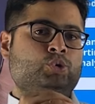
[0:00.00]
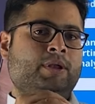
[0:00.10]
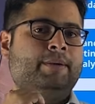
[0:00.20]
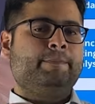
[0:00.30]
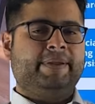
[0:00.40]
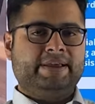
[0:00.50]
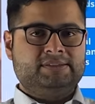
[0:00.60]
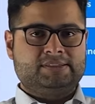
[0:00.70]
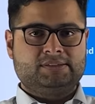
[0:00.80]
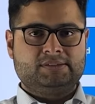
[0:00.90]
to the
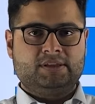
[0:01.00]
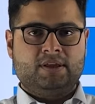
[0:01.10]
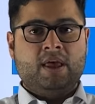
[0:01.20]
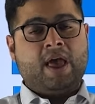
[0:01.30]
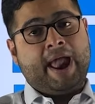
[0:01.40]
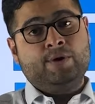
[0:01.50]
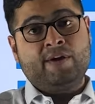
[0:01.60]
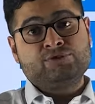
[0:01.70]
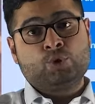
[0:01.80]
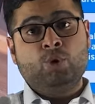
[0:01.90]
MPS and you
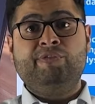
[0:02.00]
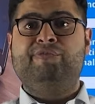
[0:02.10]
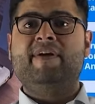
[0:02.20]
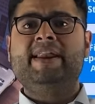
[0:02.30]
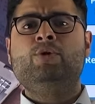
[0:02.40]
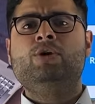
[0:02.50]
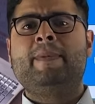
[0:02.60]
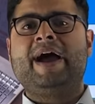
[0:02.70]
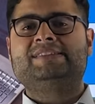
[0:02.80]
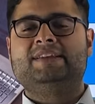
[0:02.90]
have scored very good
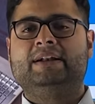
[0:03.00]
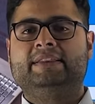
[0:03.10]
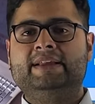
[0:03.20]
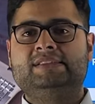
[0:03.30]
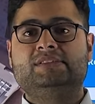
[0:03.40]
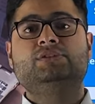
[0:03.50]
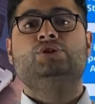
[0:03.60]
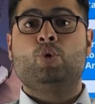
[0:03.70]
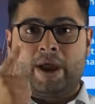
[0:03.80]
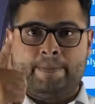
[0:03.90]
marks in ethics,
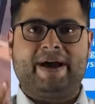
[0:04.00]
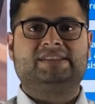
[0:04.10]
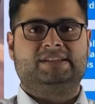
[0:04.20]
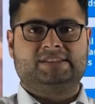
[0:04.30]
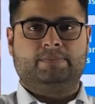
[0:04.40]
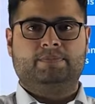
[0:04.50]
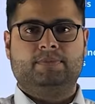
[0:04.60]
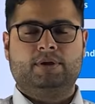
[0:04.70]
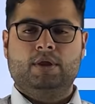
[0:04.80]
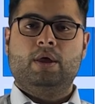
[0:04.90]
you can pass exam.
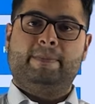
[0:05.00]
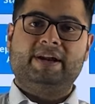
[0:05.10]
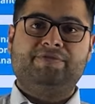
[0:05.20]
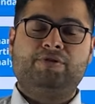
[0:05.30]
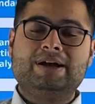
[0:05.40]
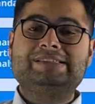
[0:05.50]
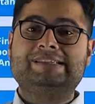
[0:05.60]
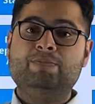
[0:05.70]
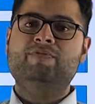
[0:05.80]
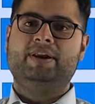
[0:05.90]
But if you are
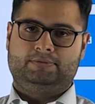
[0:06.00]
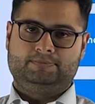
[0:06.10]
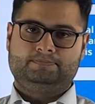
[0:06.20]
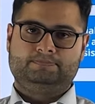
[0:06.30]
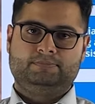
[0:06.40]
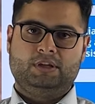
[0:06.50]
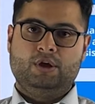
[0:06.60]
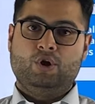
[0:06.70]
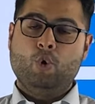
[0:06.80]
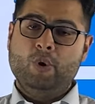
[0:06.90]
someone
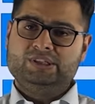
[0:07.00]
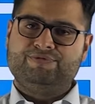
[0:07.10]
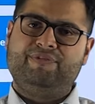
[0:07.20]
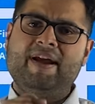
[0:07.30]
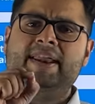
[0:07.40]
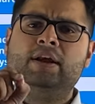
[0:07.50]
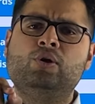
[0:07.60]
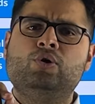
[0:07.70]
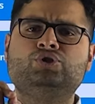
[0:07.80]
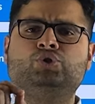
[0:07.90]
who is very
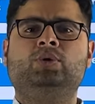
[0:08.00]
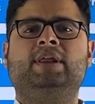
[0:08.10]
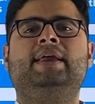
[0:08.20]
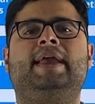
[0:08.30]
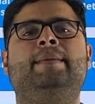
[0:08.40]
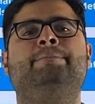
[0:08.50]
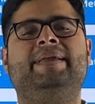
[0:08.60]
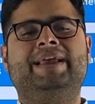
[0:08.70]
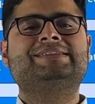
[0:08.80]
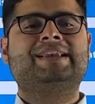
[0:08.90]
close to the
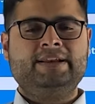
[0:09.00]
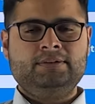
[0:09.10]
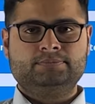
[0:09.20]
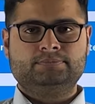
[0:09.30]
MPS line,